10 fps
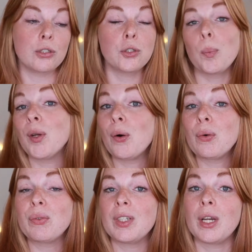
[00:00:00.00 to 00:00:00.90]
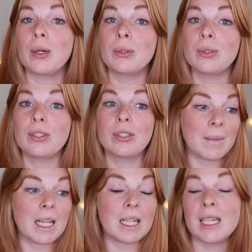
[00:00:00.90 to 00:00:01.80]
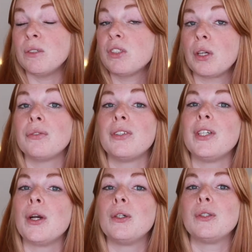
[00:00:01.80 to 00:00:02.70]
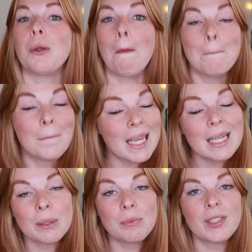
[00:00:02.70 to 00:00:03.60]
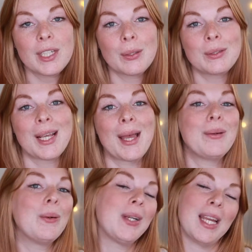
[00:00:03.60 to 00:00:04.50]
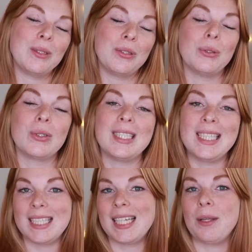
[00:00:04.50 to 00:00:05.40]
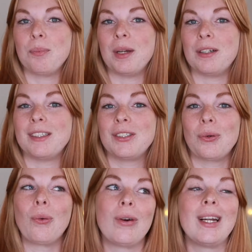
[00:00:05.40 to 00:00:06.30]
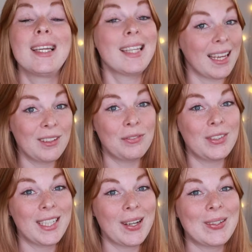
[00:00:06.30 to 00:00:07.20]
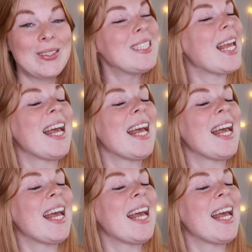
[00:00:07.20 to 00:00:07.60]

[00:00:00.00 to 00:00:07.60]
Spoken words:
shopping haul videos, lifestyle videos, makeup videos, and occasional Disneyland Paris or cat videos,